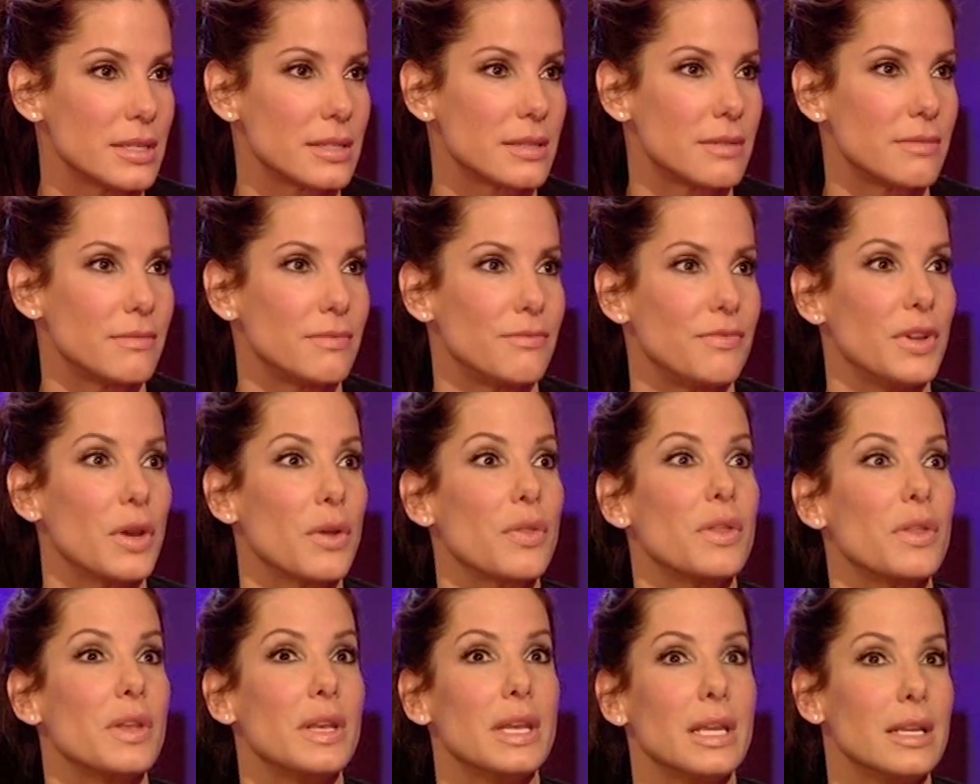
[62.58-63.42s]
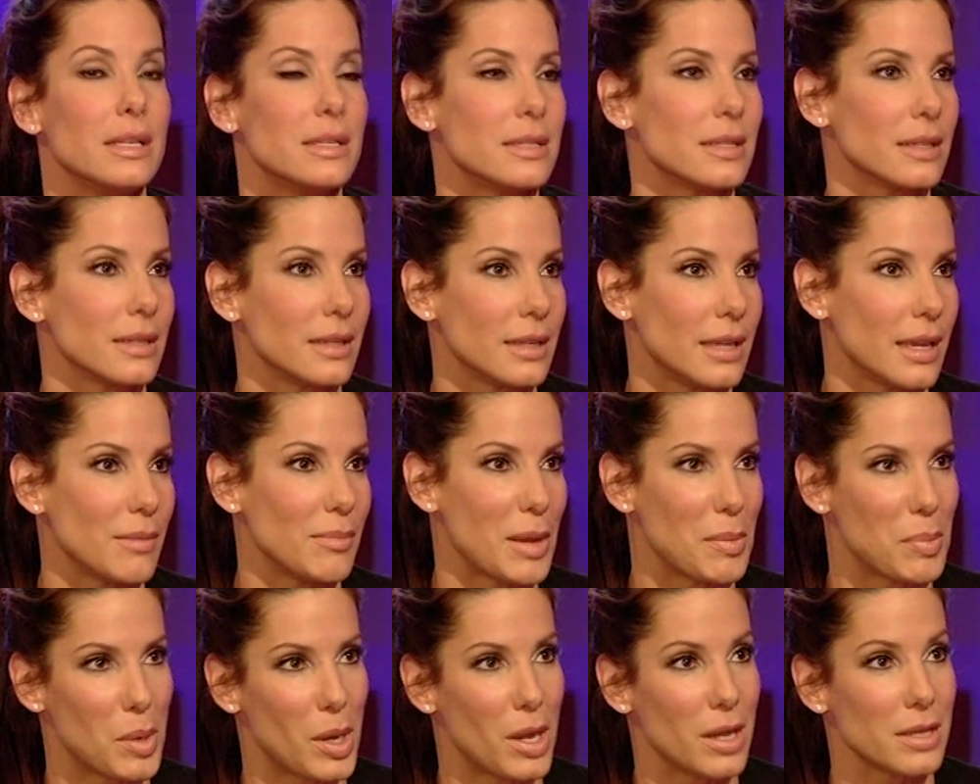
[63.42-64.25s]
just feel the need to get
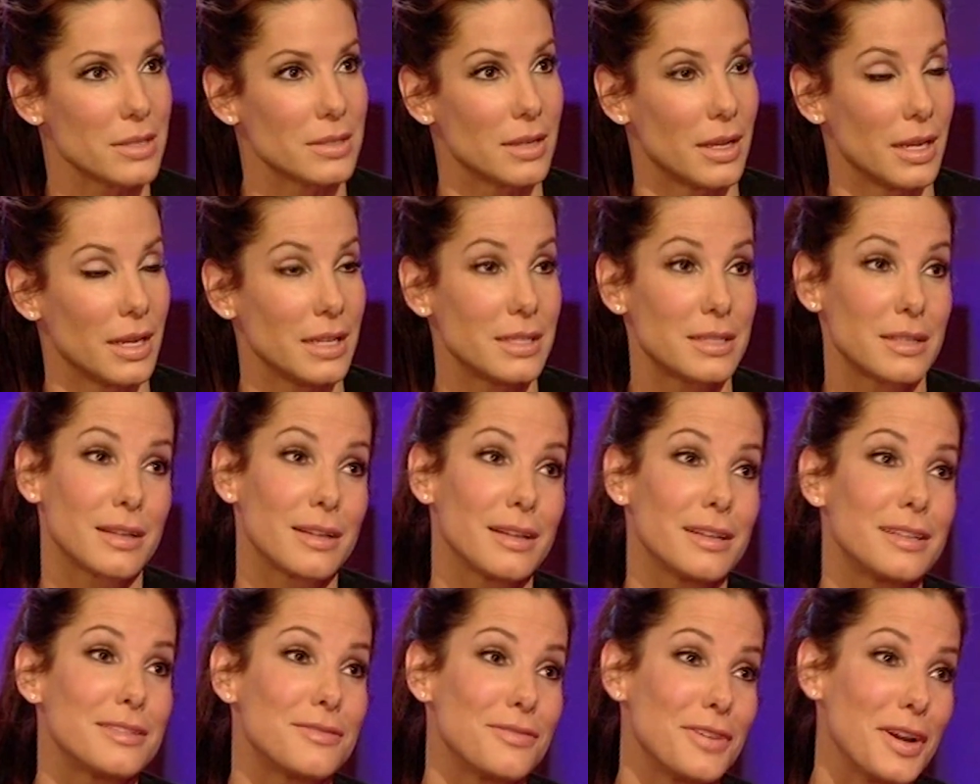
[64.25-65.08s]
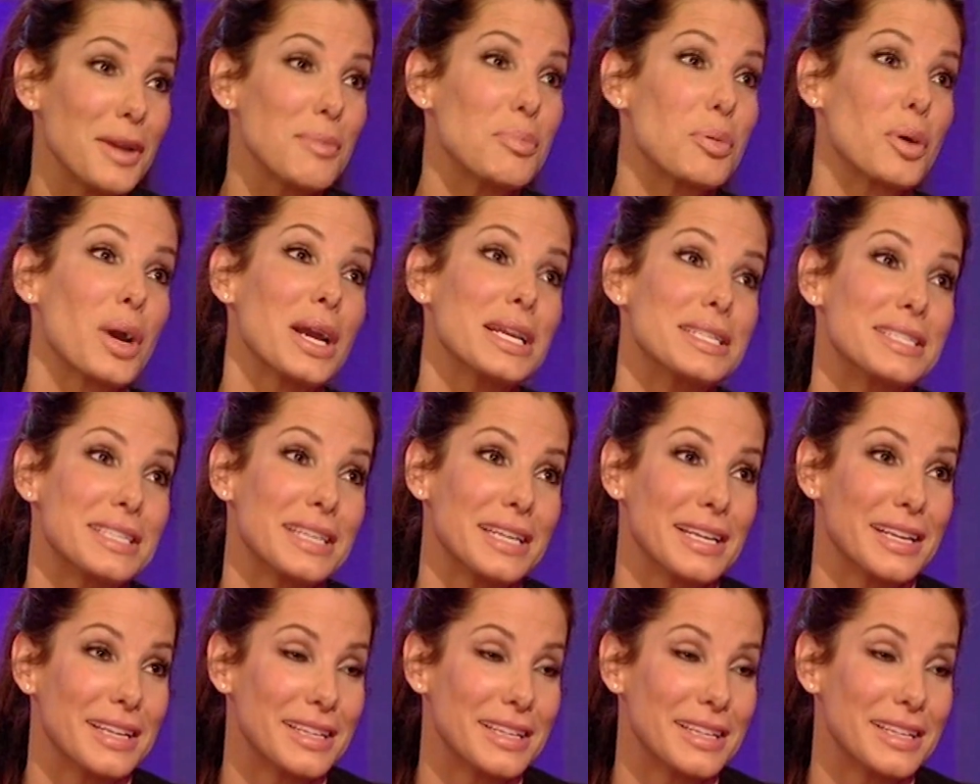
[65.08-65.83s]
my paws on. It's very pricey.